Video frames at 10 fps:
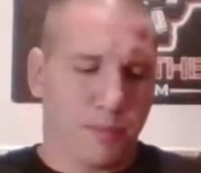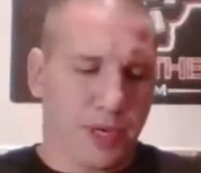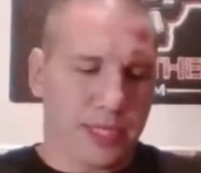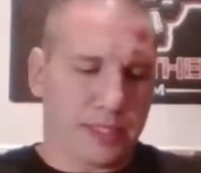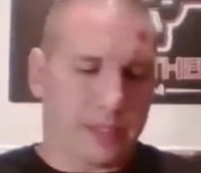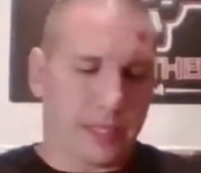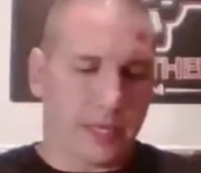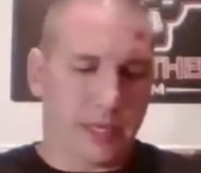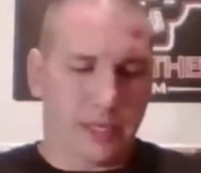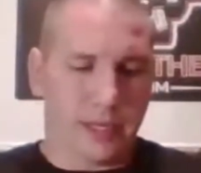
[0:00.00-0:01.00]
But
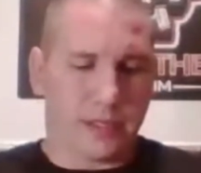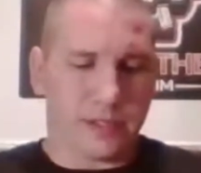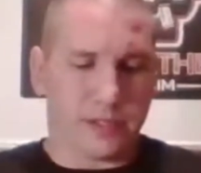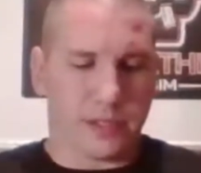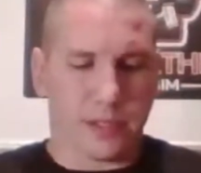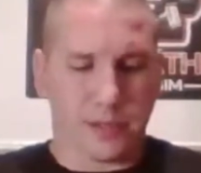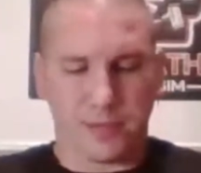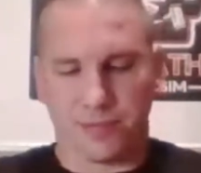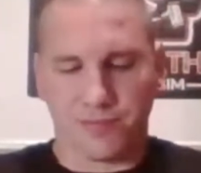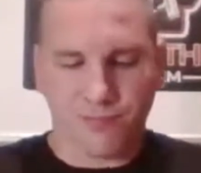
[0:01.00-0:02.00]
it is
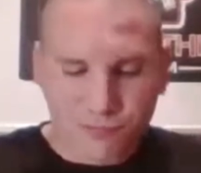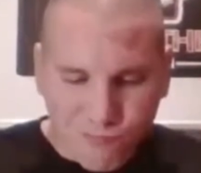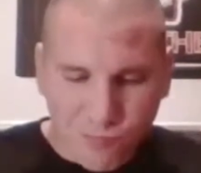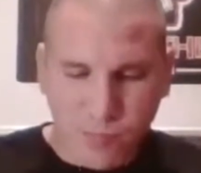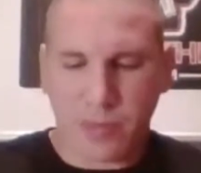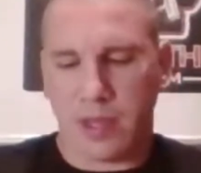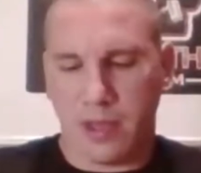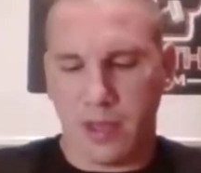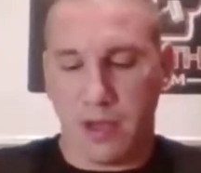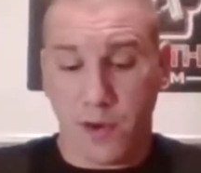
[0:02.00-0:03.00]

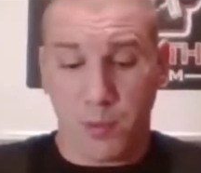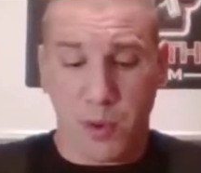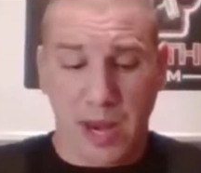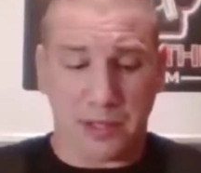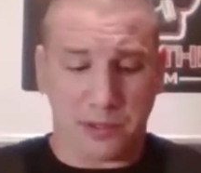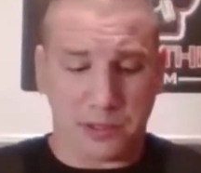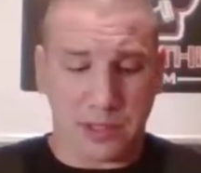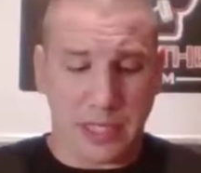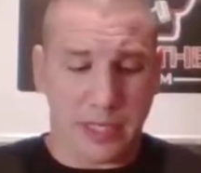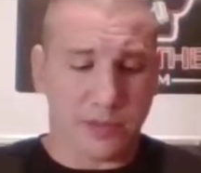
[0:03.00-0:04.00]
a very practical
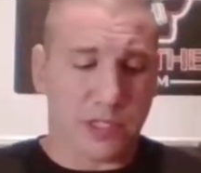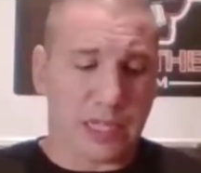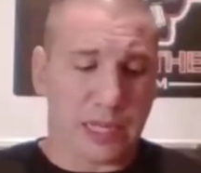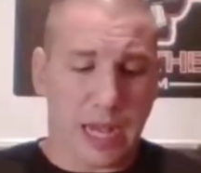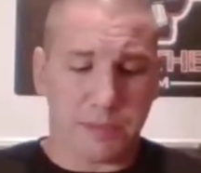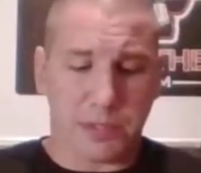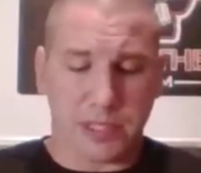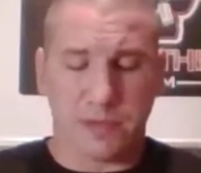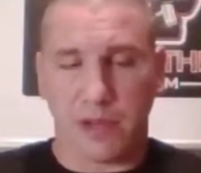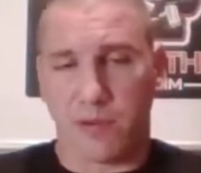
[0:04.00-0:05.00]
sling, gives you a lot of
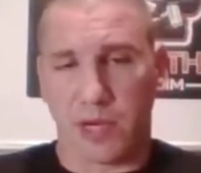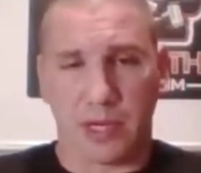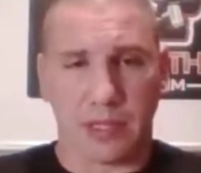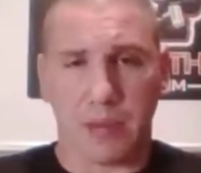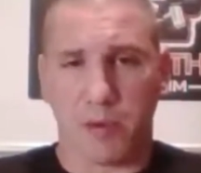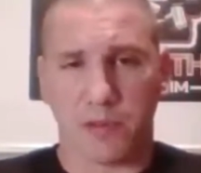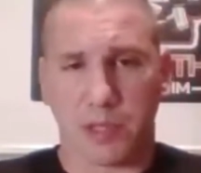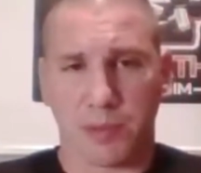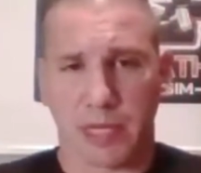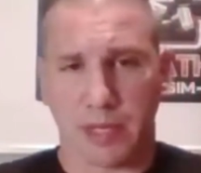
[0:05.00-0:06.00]
options. If I ever got to climb over
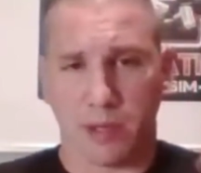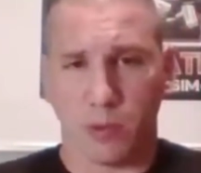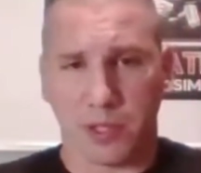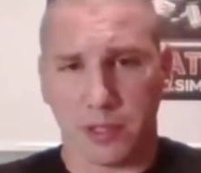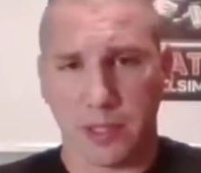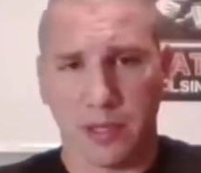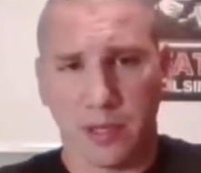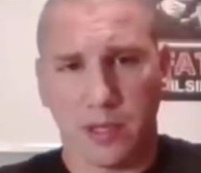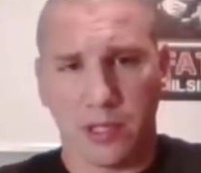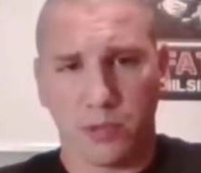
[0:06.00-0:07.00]
something, I can quickly
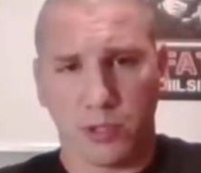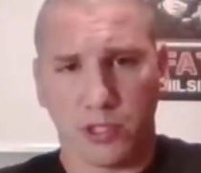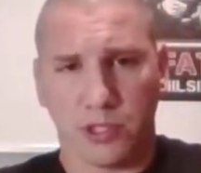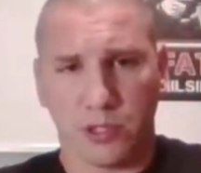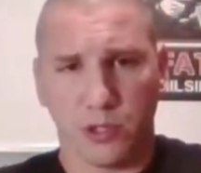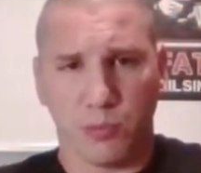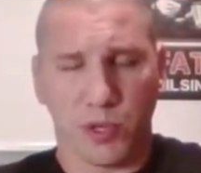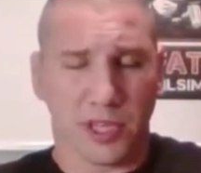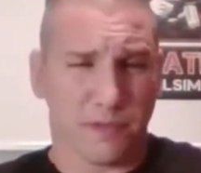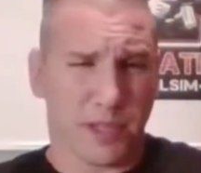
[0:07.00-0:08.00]
switch to 2
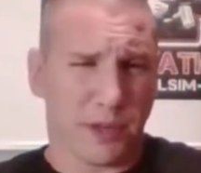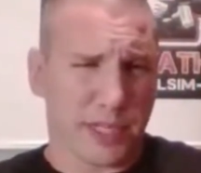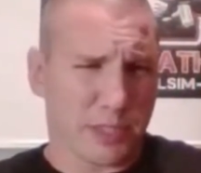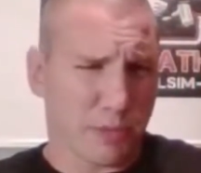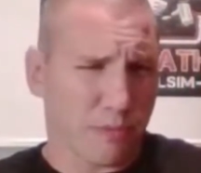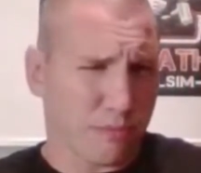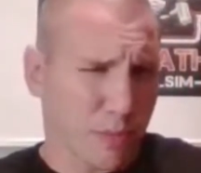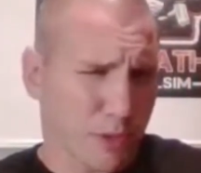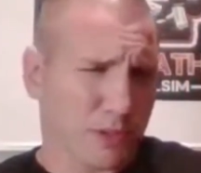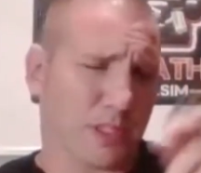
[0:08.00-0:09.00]
point configuration. But
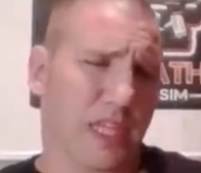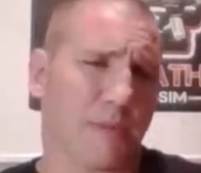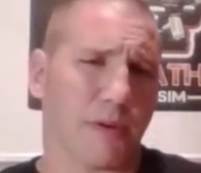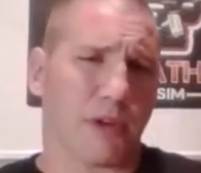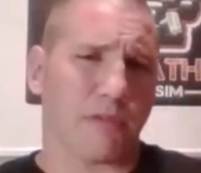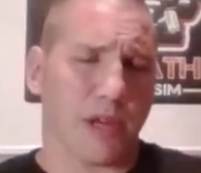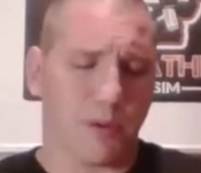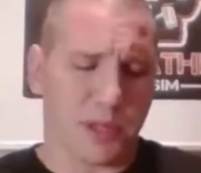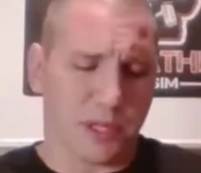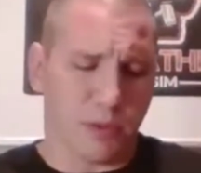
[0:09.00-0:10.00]
most of the time I run around
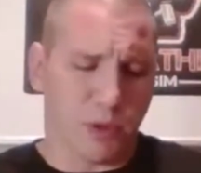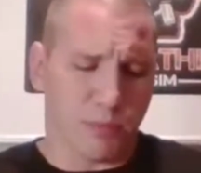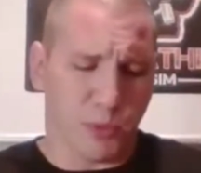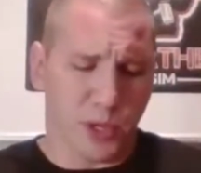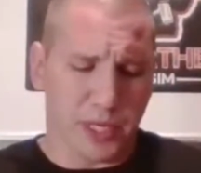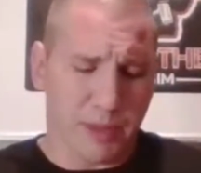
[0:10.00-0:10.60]
with it in 1 point.